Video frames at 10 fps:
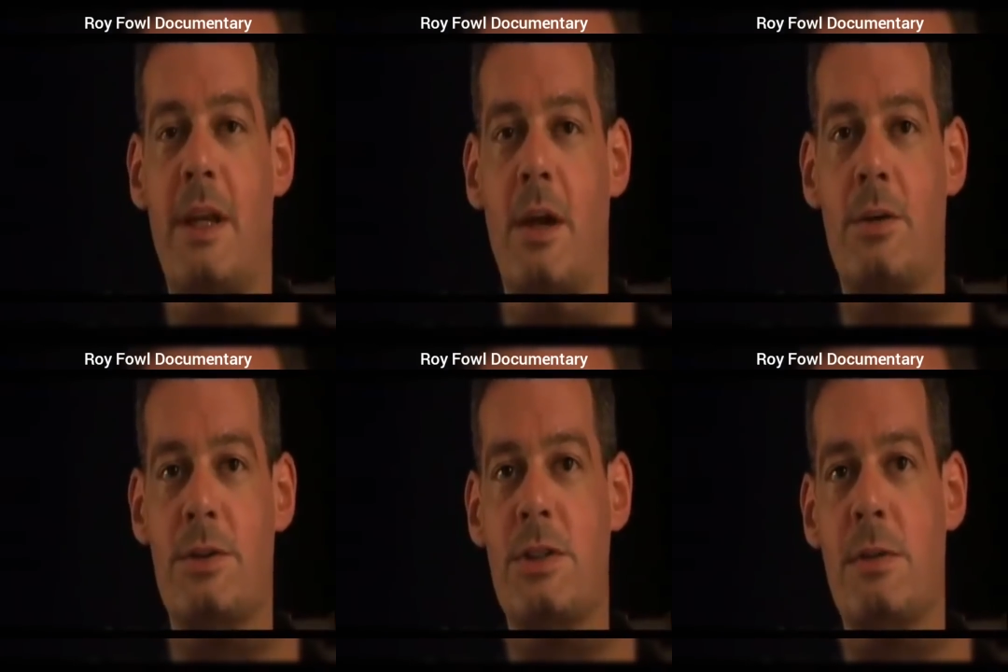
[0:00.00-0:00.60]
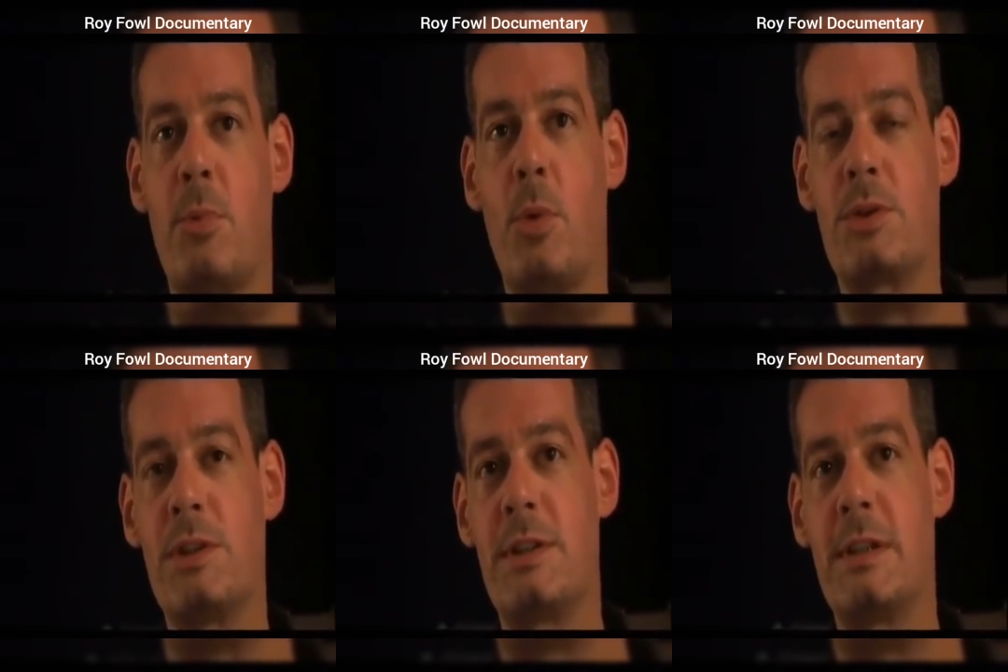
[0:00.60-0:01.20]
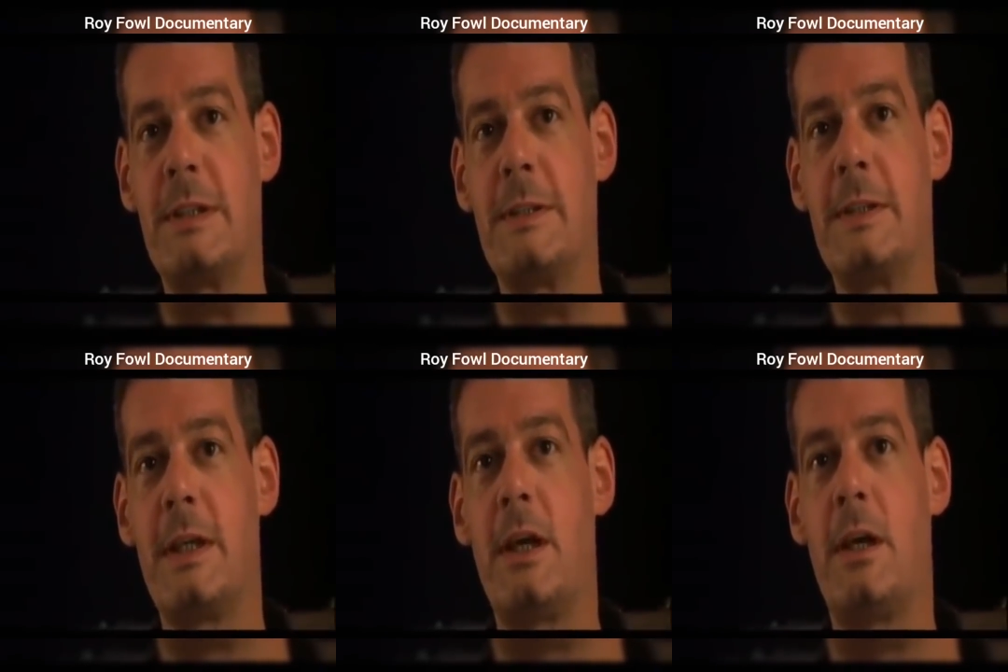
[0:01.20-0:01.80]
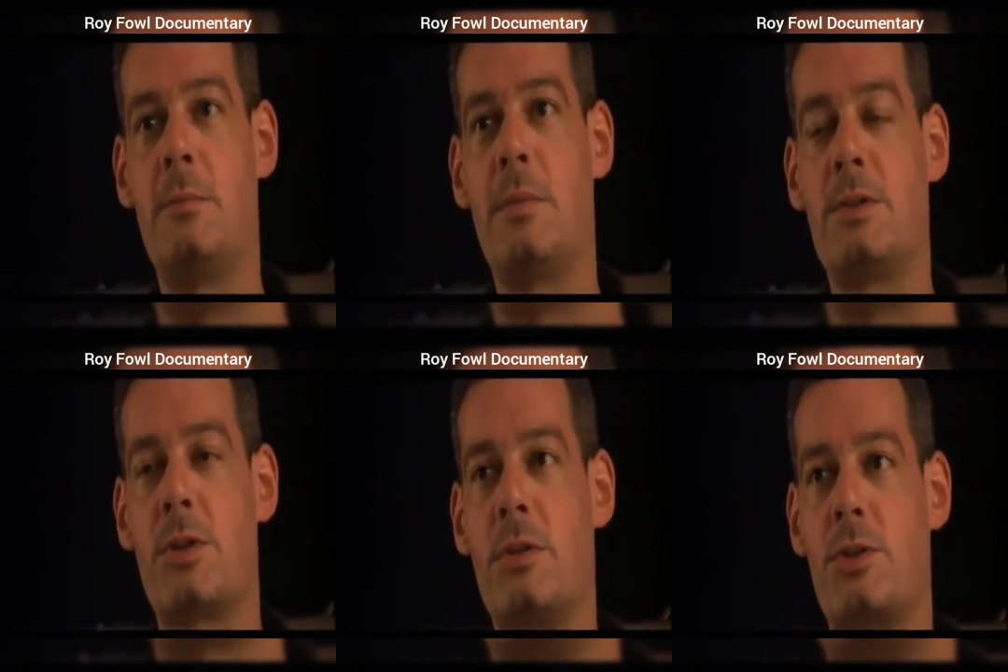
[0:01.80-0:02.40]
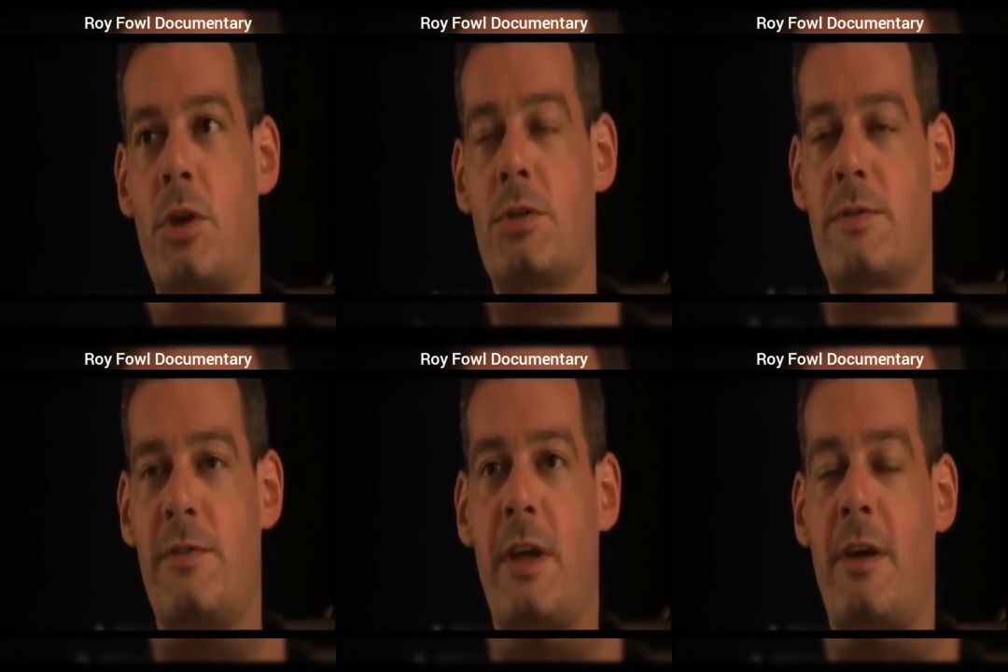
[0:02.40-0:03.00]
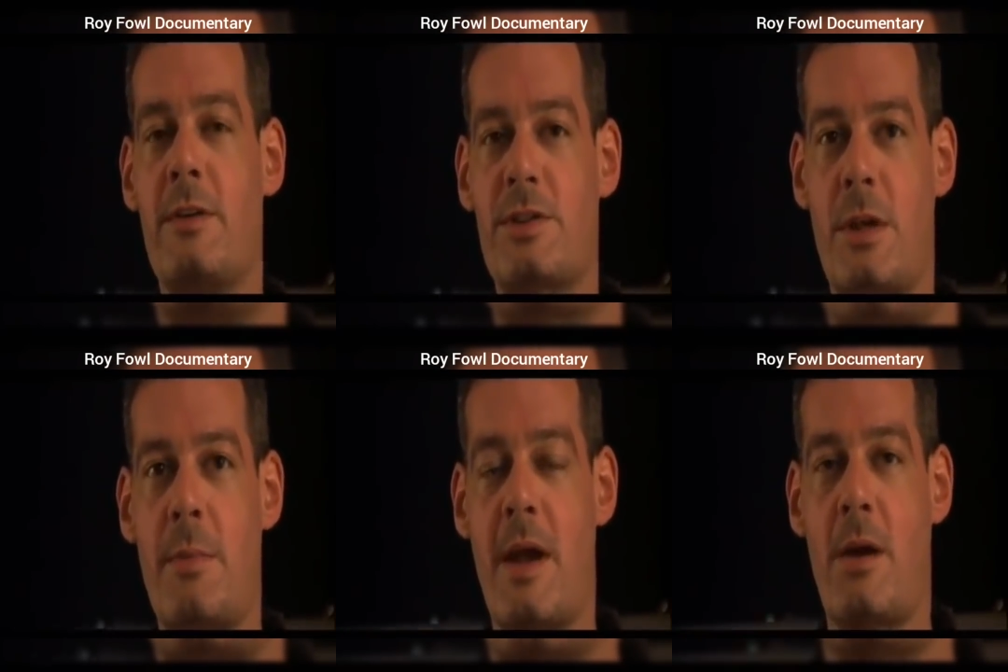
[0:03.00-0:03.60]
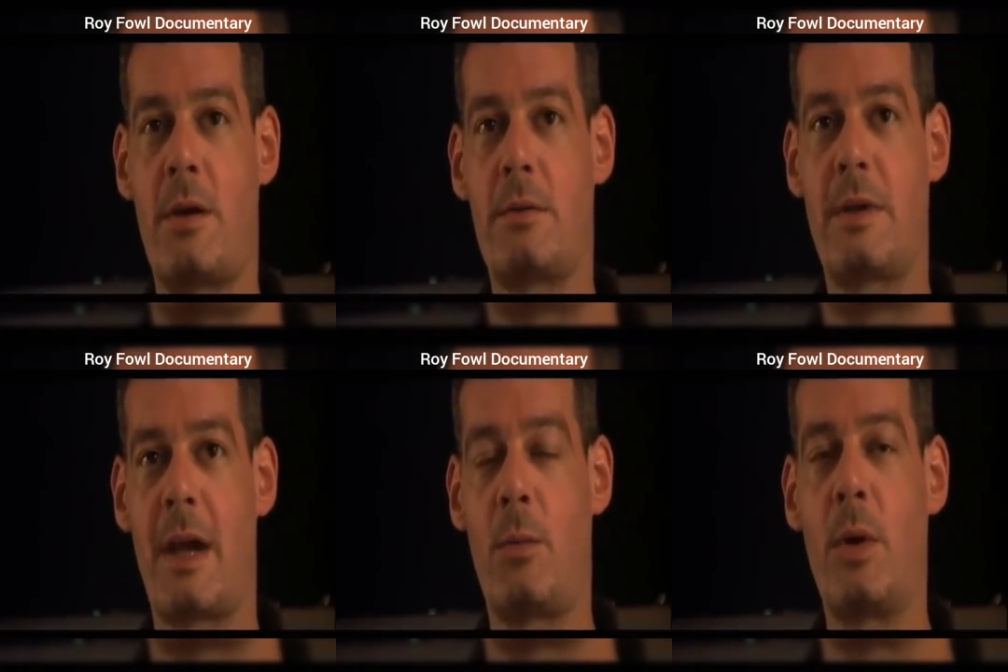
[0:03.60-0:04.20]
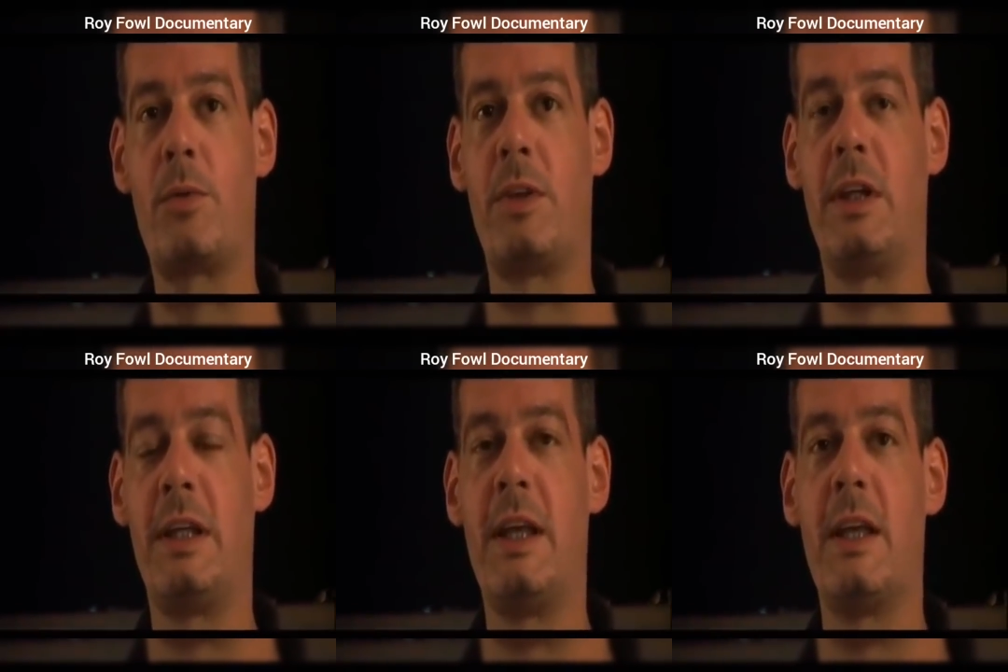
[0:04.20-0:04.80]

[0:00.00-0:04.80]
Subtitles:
how many cars he's imported, and try and figure out somehow how wealthy